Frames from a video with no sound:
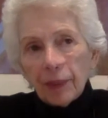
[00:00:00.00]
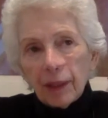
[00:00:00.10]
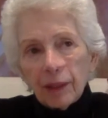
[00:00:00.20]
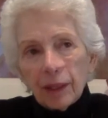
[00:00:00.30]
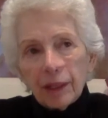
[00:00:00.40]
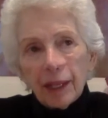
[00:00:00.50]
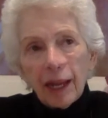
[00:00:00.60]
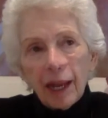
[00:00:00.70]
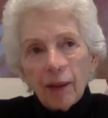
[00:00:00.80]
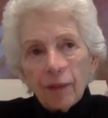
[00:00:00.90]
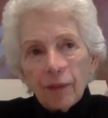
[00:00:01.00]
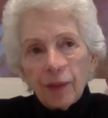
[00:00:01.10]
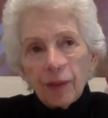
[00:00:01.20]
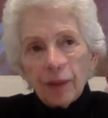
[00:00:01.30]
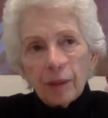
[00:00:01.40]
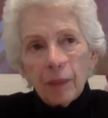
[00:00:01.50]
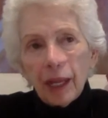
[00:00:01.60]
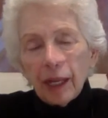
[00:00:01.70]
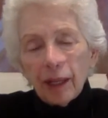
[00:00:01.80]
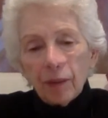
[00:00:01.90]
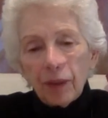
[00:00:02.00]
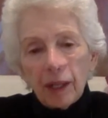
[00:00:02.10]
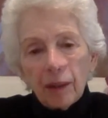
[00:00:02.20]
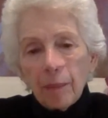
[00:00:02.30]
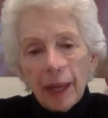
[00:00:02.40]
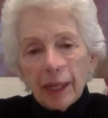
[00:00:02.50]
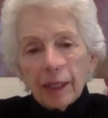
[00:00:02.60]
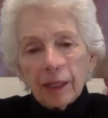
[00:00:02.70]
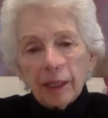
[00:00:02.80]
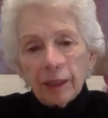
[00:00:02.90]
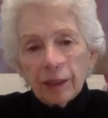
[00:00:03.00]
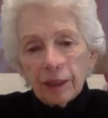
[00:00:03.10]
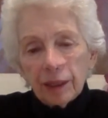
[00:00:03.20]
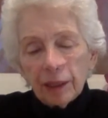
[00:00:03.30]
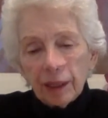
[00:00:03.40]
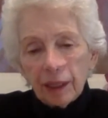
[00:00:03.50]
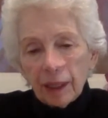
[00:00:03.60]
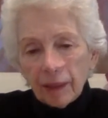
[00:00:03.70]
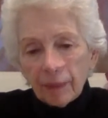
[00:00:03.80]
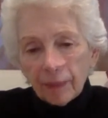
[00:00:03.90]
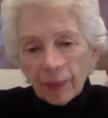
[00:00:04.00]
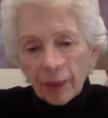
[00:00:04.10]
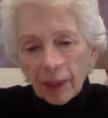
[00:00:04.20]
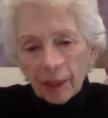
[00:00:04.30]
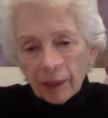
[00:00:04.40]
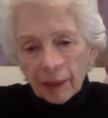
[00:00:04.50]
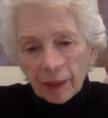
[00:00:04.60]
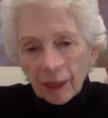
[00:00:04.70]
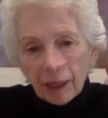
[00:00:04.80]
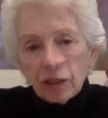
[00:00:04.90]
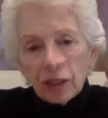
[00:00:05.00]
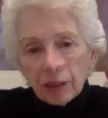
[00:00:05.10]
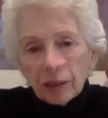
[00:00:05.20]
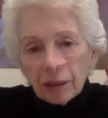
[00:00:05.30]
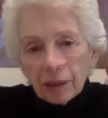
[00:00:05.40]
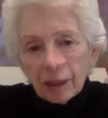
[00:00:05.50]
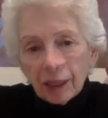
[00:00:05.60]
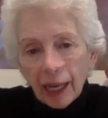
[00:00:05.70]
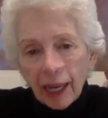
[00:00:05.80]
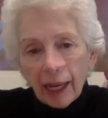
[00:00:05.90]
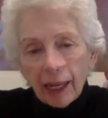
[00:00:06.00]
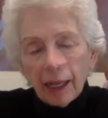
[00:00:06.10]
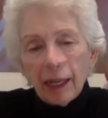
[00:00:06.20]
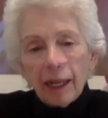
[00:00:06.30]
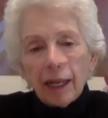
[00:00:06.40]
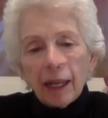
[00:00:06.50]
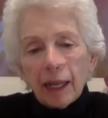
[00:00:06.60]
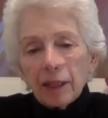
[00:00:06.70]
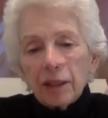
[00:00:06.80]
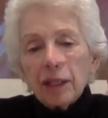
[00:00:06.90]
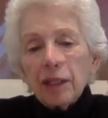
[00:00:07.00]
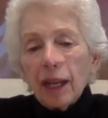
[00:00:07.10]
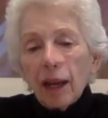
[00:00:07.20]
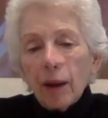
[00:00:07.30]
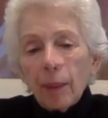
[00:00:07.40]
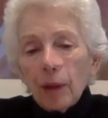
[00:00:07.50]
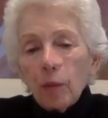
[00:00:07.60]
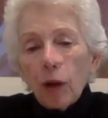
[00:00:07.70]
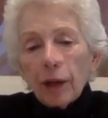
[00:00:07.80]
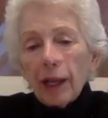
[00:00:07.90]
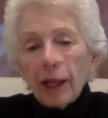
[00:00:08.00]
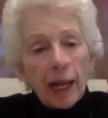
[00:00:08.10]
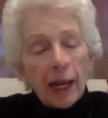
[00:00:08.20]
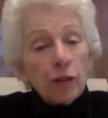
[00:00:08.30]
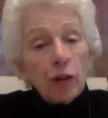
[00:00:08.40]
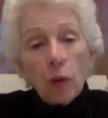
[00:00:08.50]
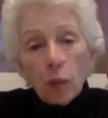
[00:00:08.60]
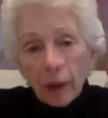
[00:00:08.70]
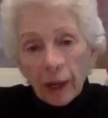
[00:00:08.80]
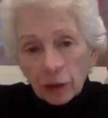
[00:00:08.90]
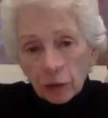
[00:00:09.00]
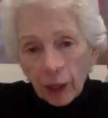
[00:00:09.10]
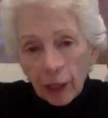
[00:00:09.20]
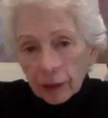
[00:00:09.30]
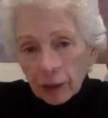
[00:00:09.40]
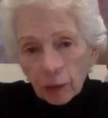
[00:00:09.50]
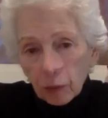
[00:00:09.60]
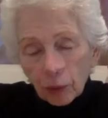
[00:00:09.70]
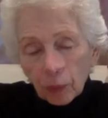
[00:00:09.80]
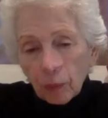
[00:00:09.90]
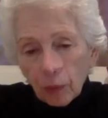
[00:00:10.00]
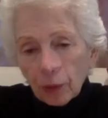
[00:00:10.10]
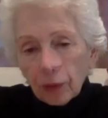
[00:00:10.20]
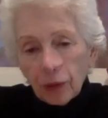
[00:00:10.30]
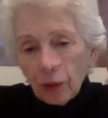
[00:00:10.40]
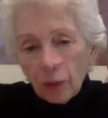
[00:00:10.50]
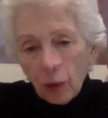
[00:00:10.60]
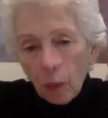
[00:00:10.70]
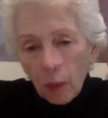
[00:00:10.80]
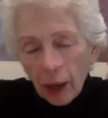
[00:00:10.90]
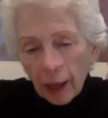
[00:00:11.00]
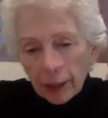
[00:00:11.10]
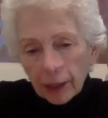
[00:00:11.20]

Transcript: didn't have many of the amenities that exist today. It didn't have, I mean, one, it had no restaurants that were worth you know what.